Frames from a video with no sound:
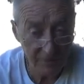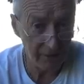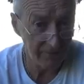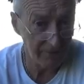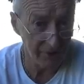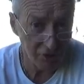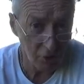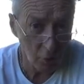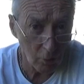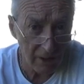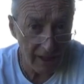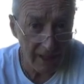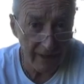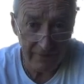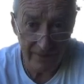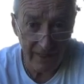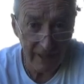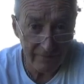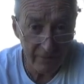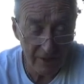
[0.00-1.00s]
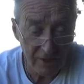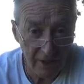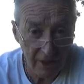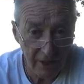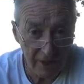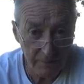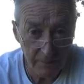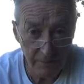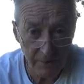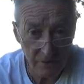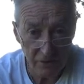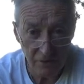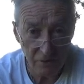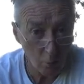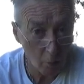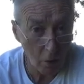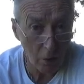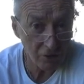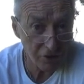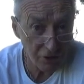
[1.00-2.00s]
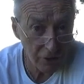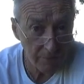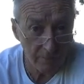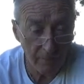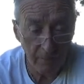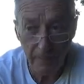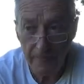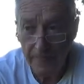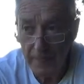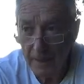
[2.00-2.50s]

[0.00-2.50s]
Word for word: If you do like the advertisements watch them.